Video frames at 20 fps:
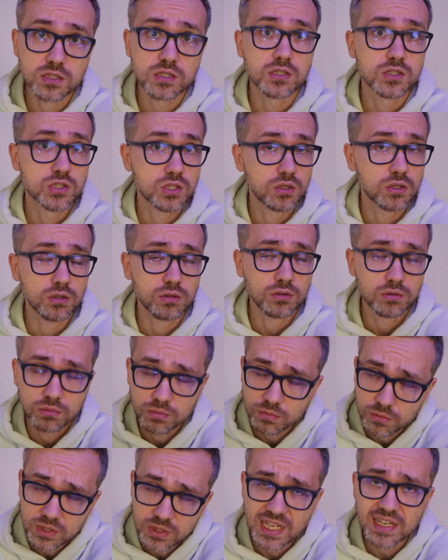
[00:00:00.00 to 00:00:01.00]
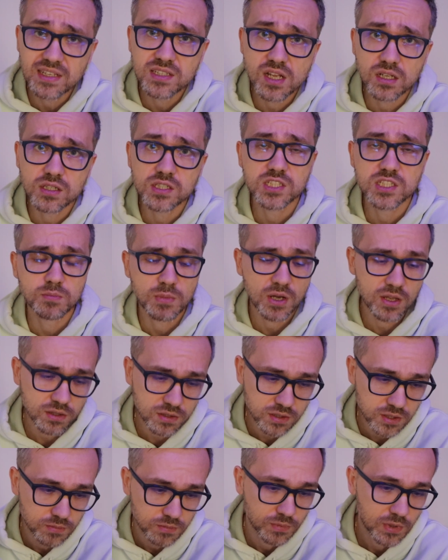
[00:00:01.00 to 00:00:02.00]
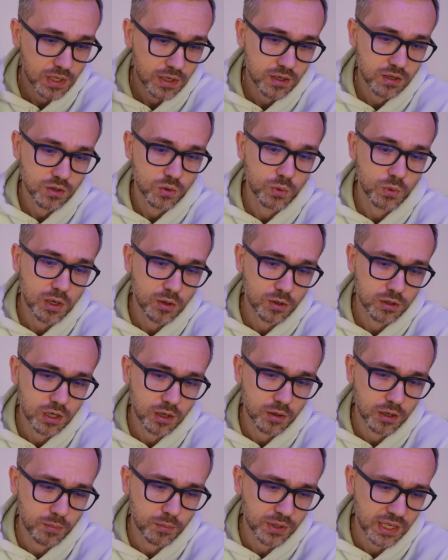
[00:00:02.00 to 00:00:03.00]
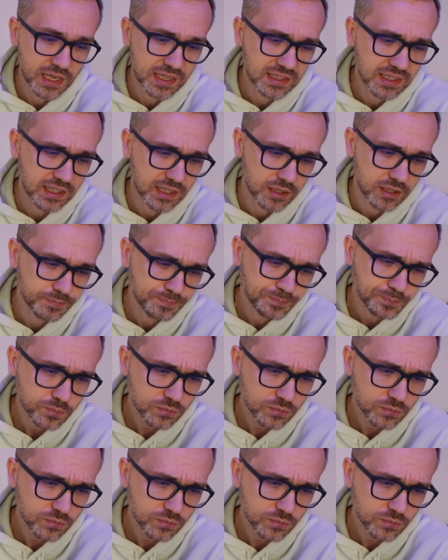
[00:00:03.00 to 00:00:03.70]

So $10 a month, we're applying there.